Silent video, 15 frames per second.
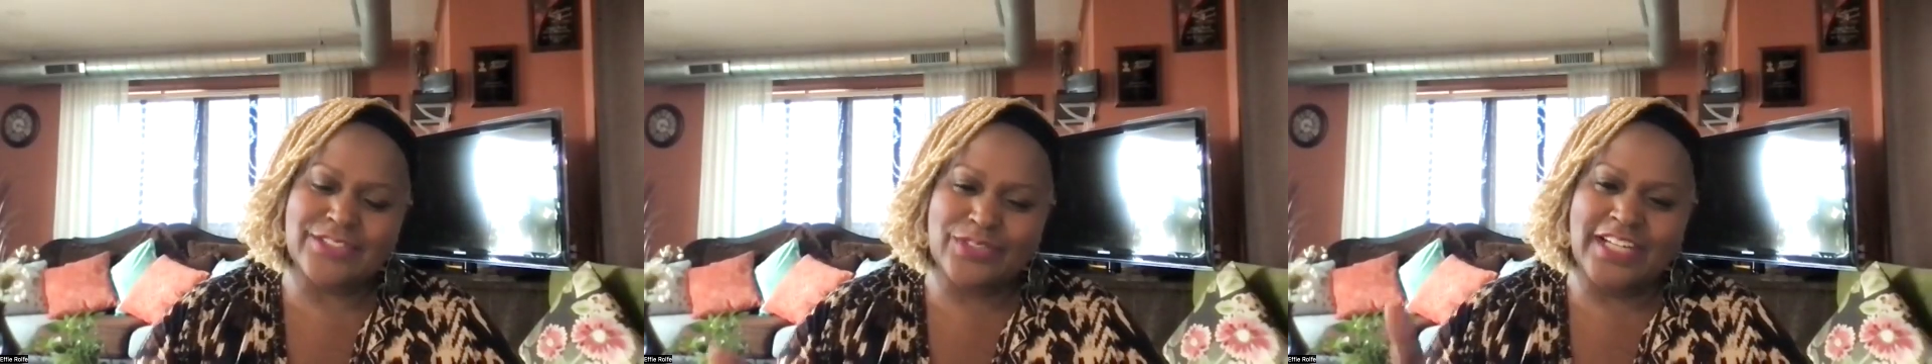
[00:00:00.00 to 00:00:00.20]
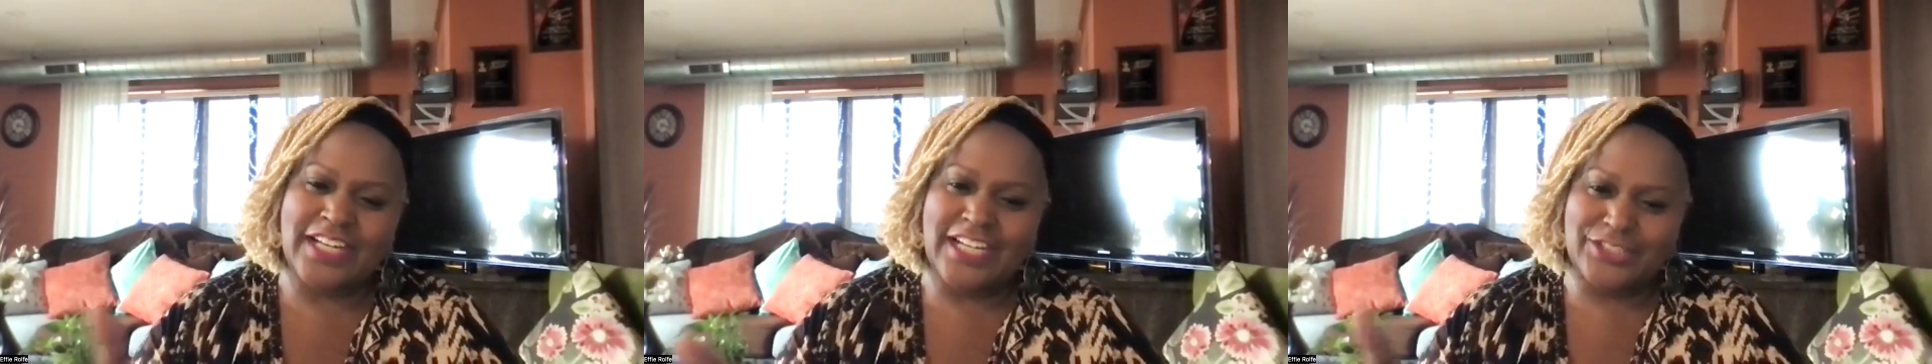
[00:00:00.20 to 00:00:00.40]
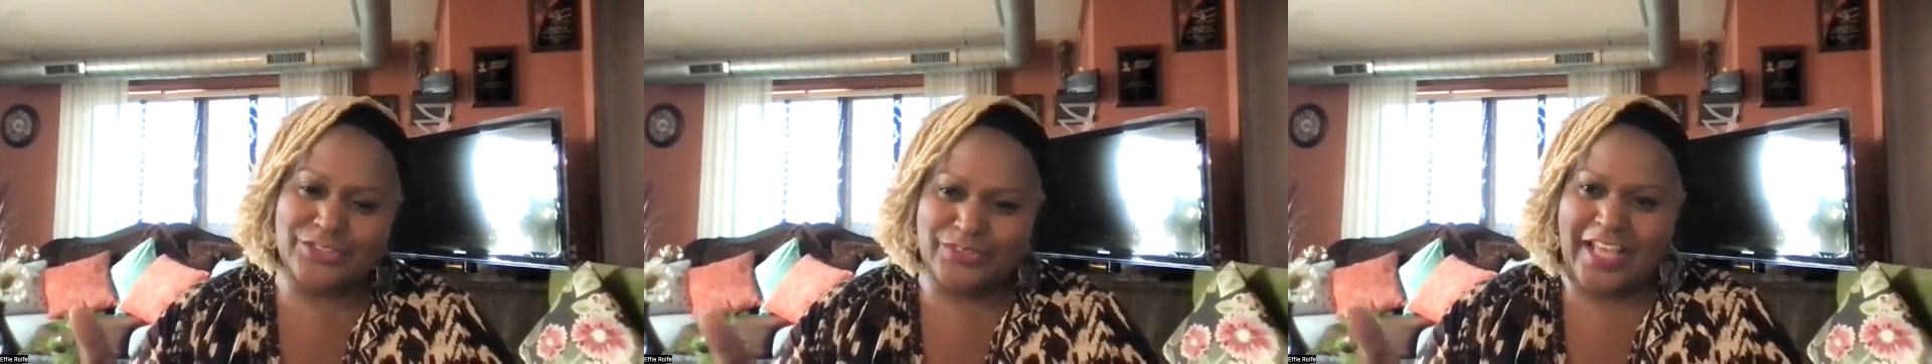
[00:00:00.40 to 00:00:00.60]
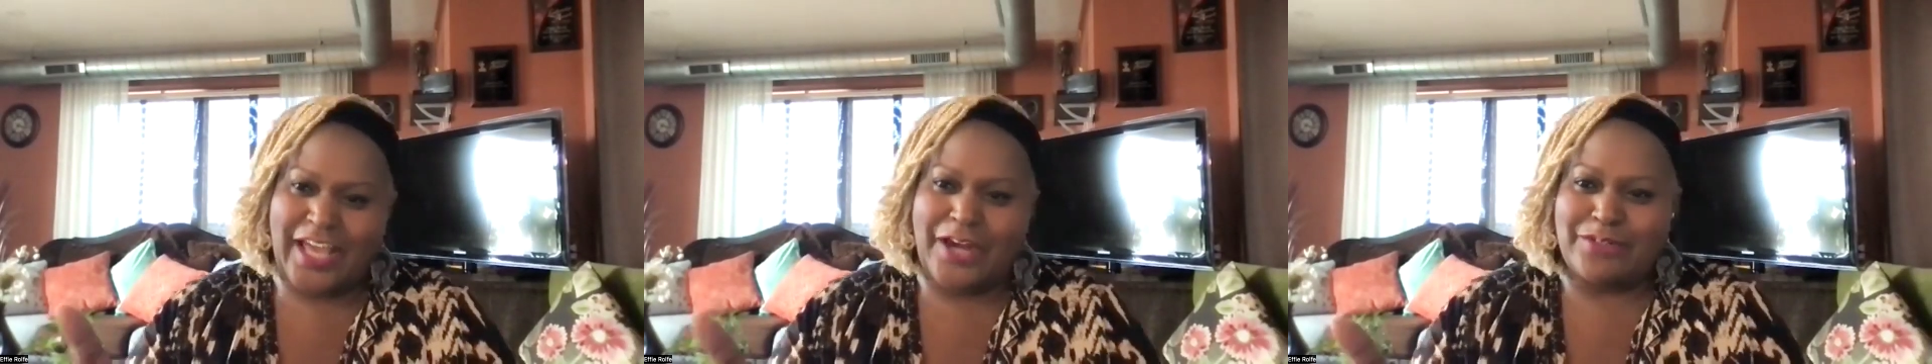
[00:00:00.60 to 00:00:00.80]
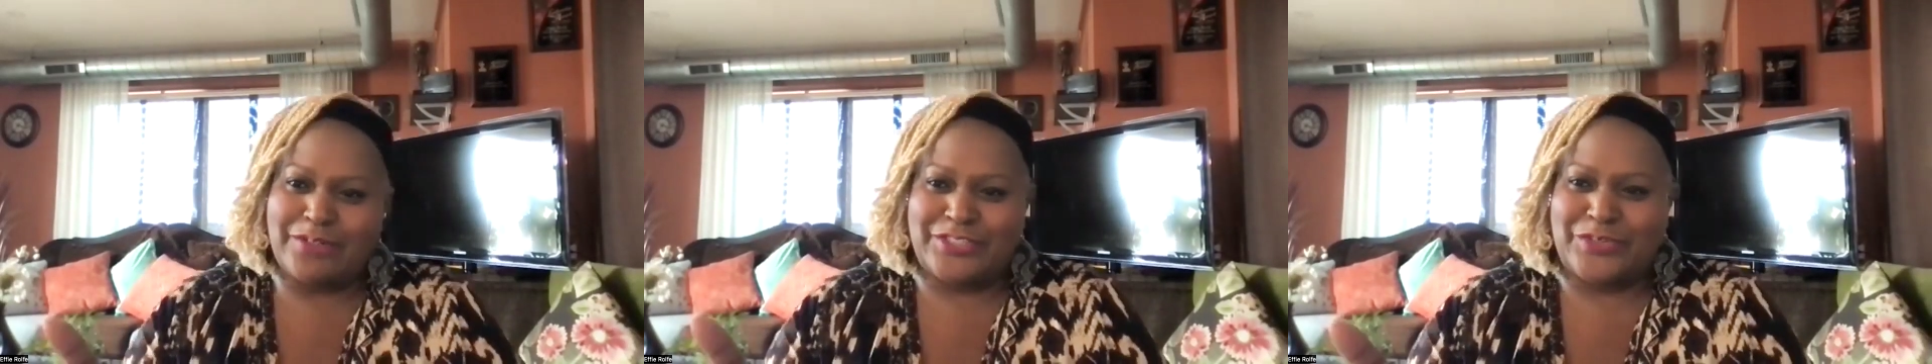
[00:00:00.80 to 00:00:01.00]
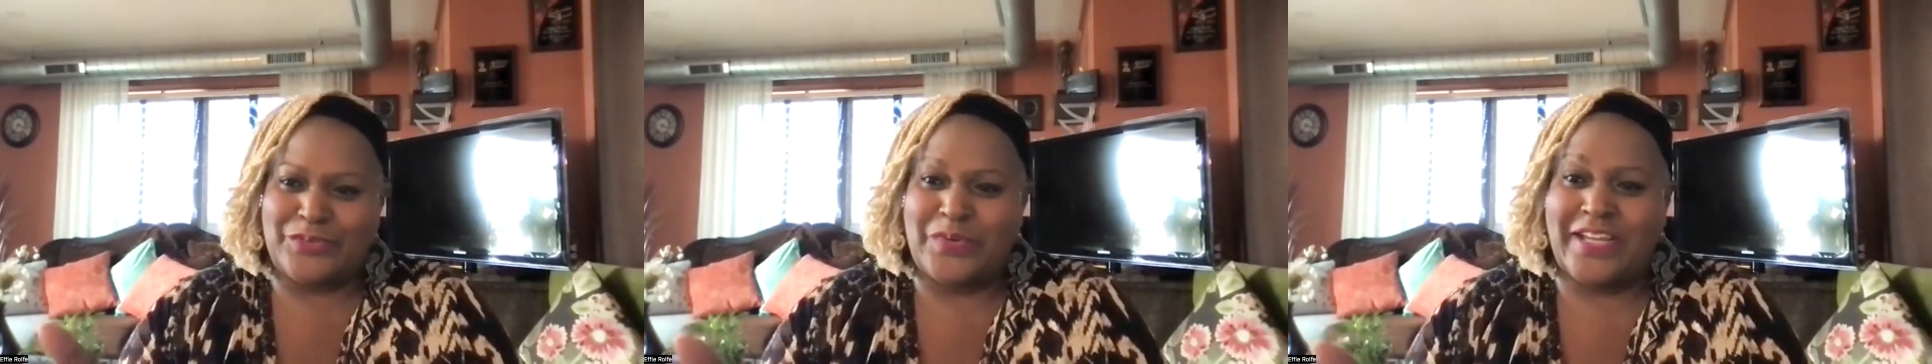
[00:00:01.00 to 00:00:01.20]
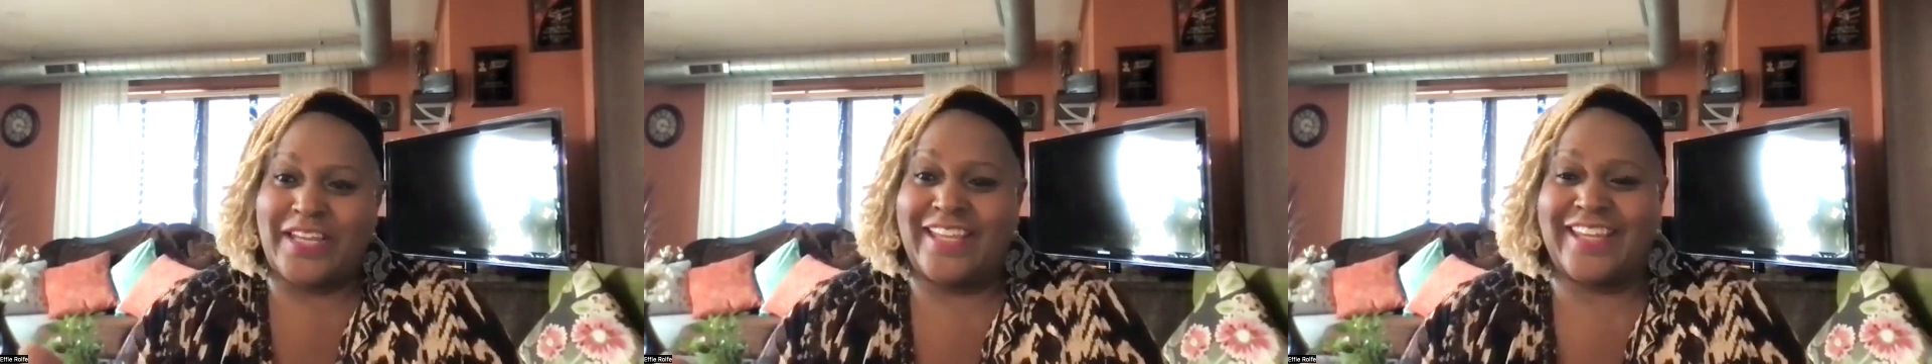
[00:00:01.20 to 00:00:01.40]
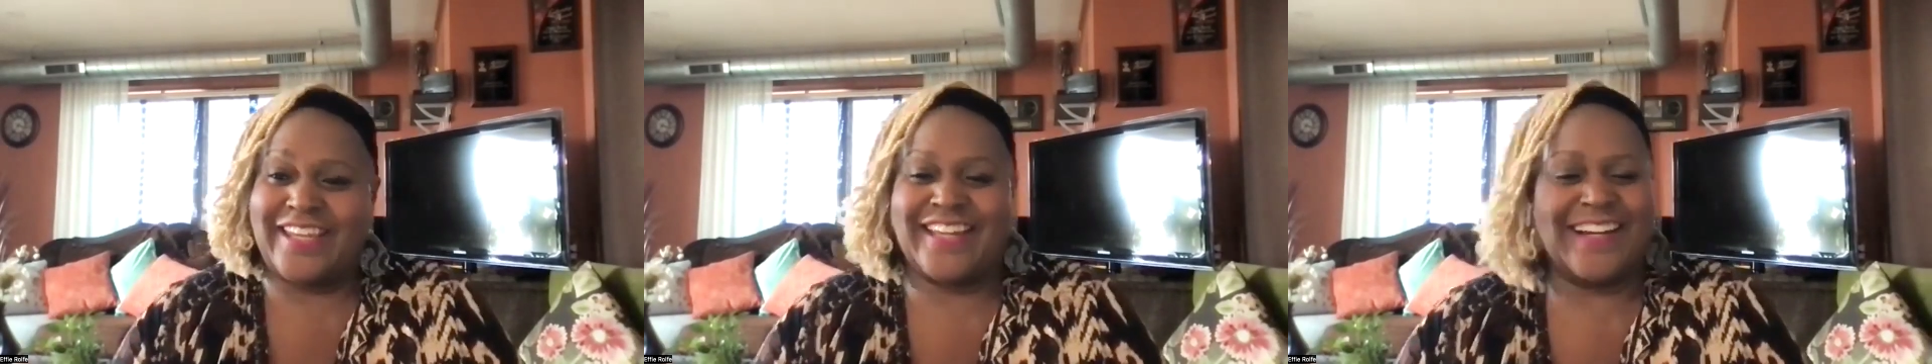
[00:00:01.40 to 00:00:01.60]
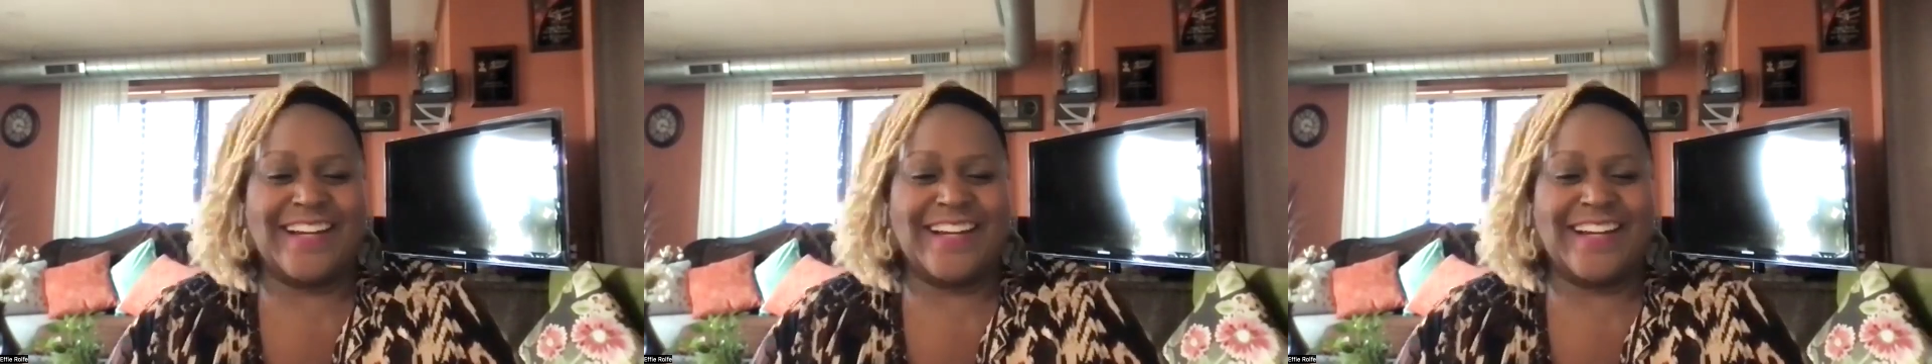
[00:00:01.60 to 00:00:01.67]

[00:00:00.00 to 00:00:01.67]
to 100 hours a week.